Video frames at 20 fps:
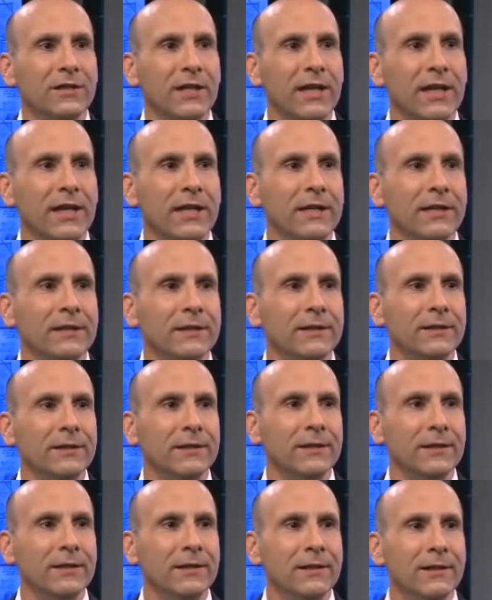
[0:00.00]
say,
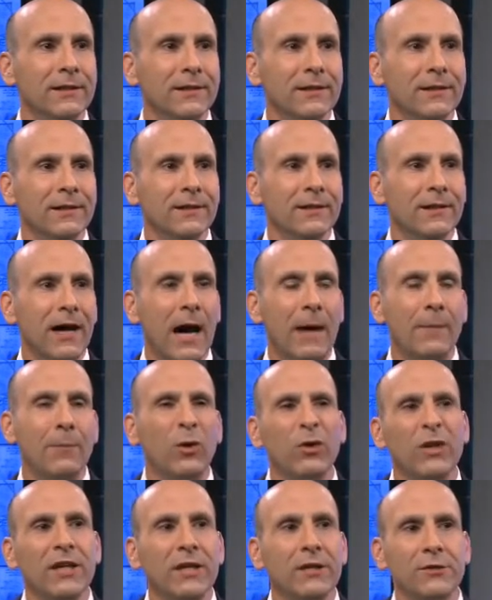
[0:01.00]

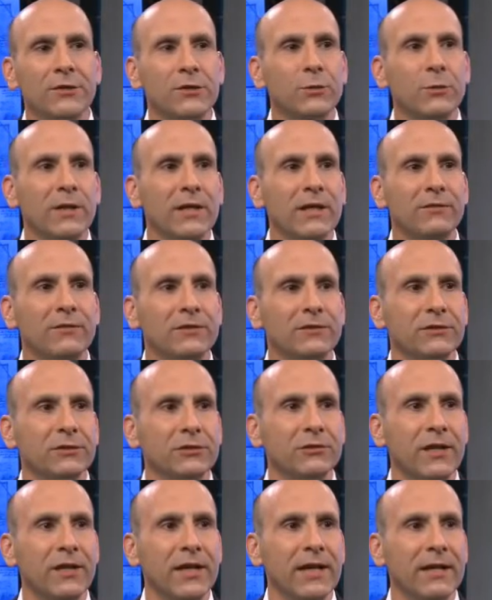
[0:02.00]
I'm only going to swing if
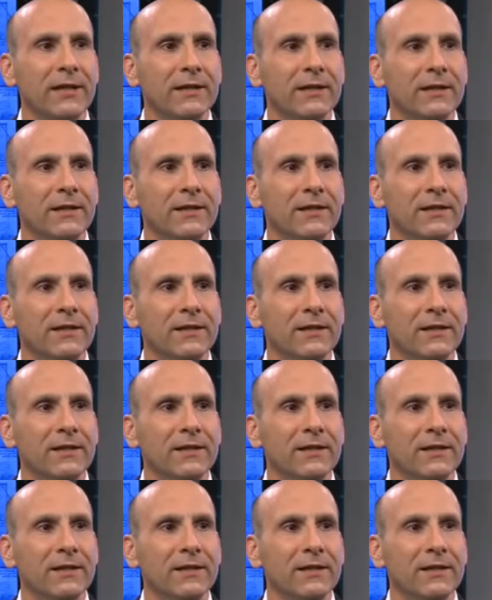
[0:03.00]
it's a strike.